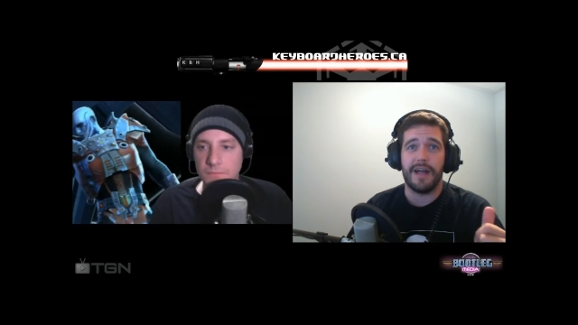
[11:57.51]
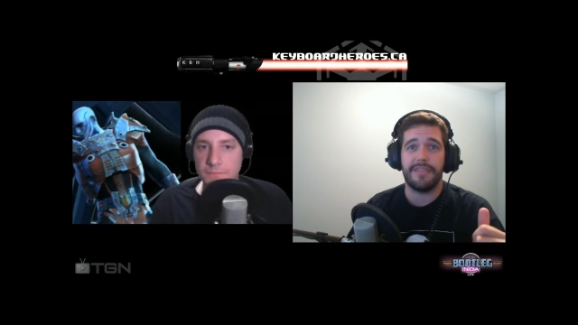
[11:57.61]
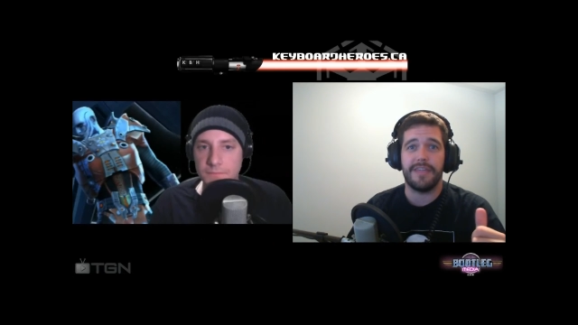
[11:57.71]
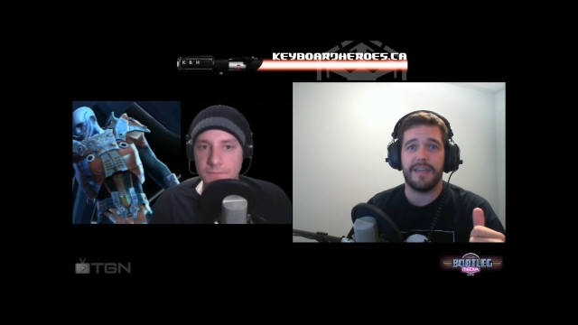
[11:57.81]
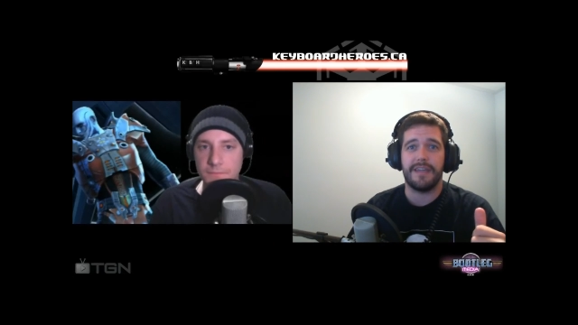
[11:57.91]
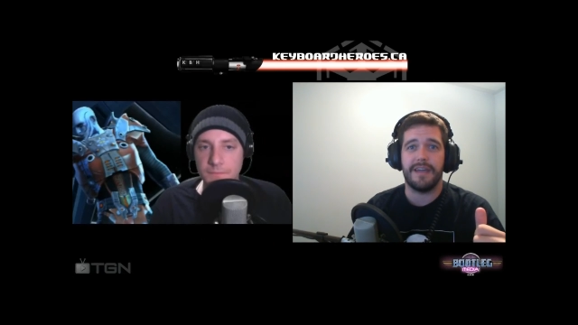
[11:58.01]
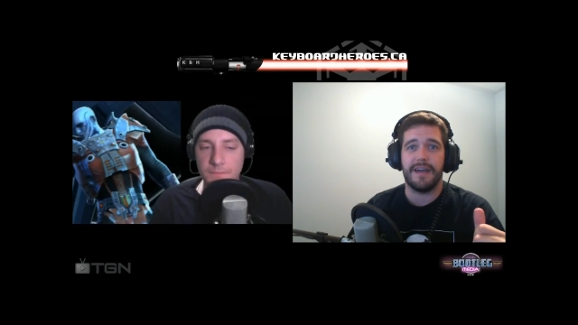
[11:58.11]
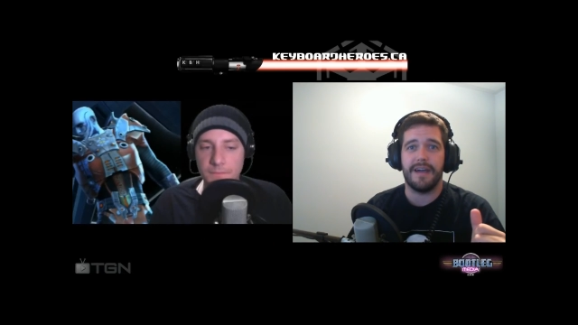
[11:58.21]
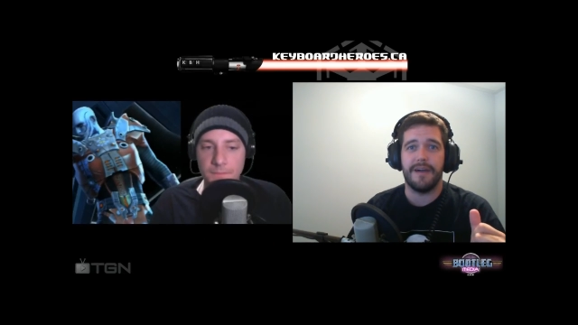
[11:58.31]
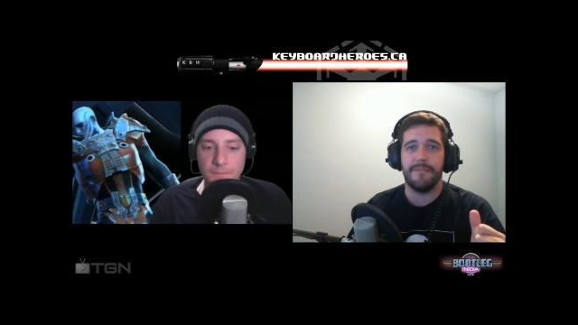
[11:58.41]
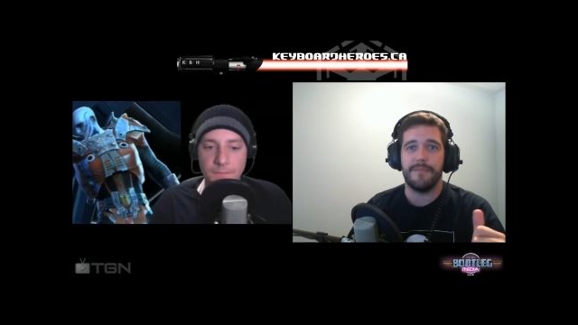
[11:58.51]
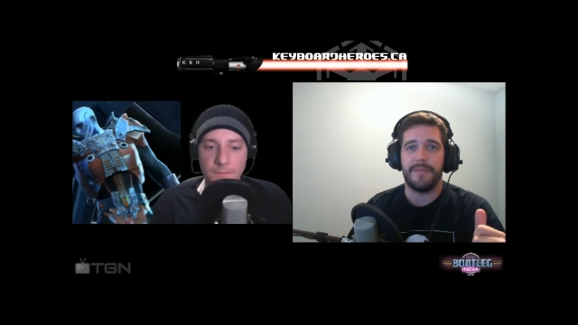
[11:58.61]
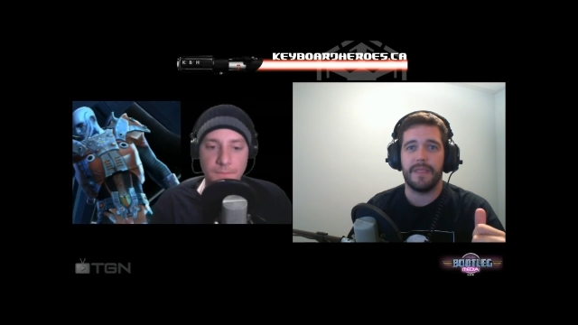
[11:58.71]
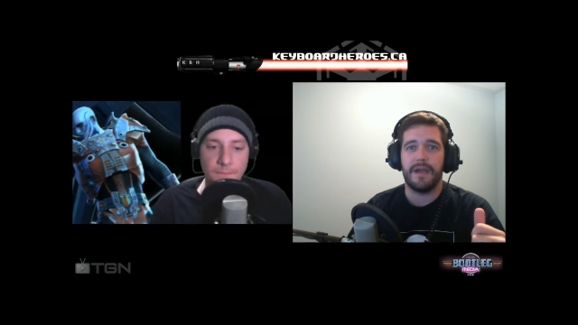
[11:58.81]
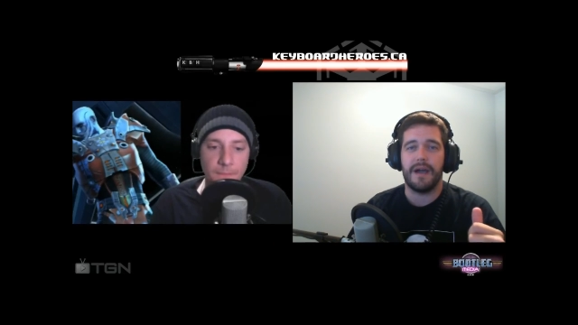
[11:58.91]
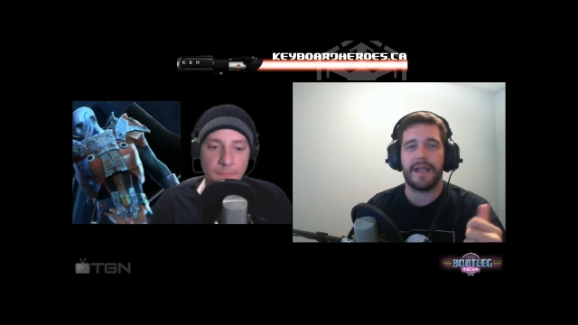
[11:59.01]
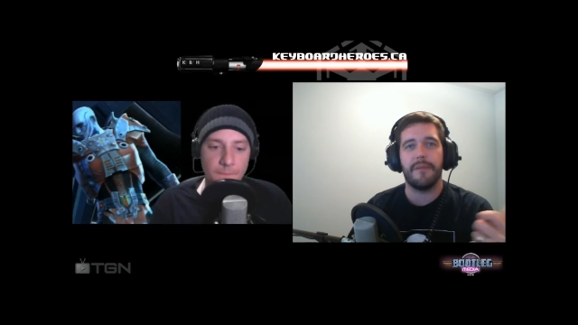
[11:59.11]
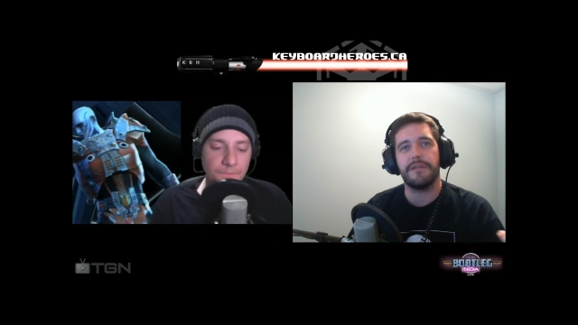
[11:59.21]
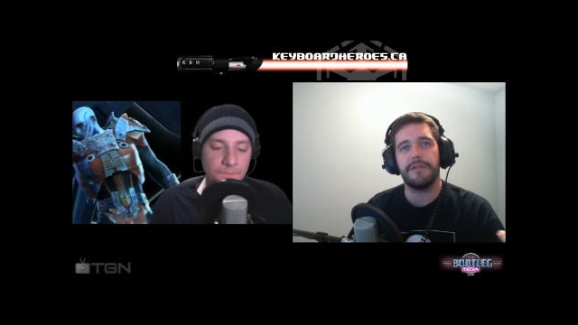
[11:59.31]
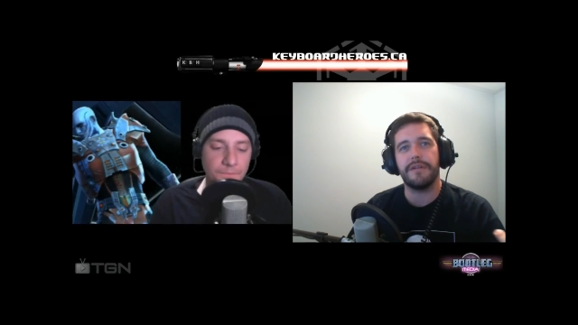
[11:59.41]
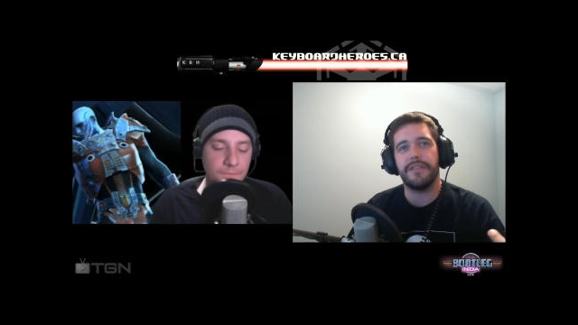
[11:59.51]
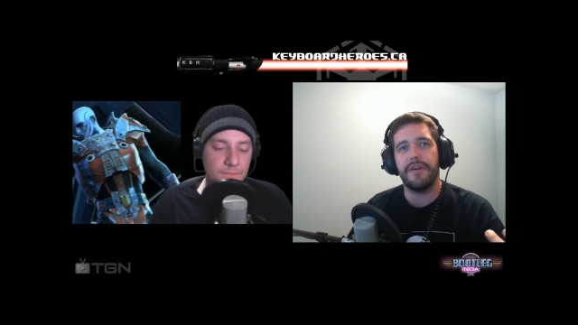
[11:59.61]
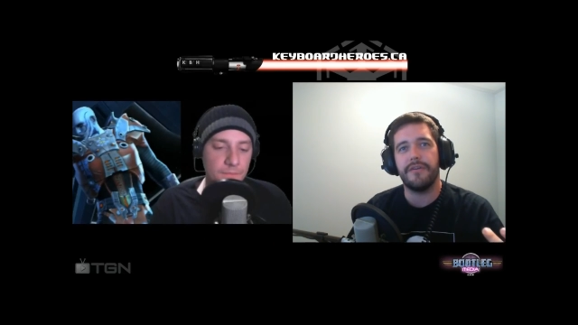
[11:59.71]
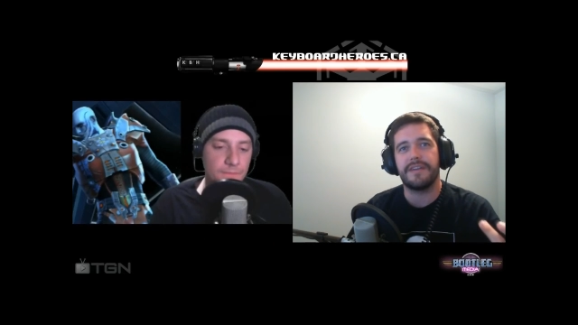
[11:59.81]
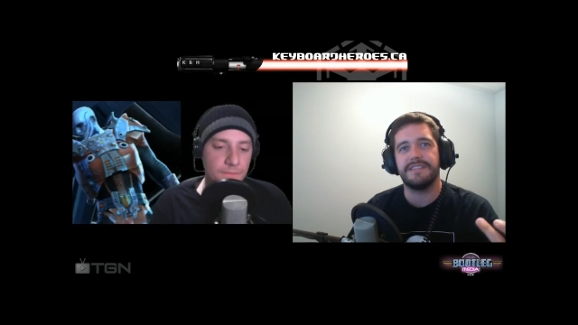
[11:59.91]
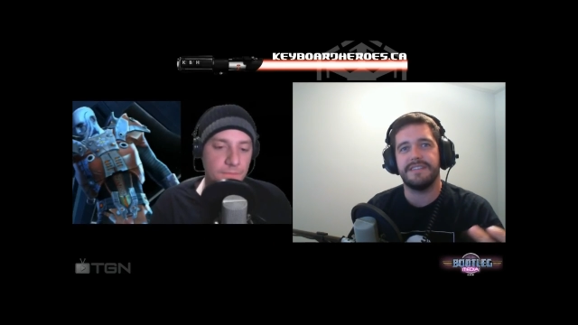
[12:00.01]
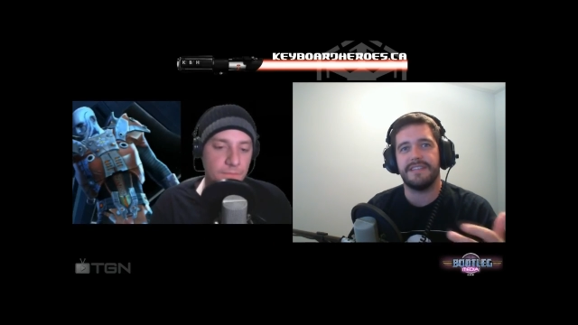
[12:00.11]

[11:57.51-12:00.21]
Speaker 1: I think, um, like, I'm wondering, though, because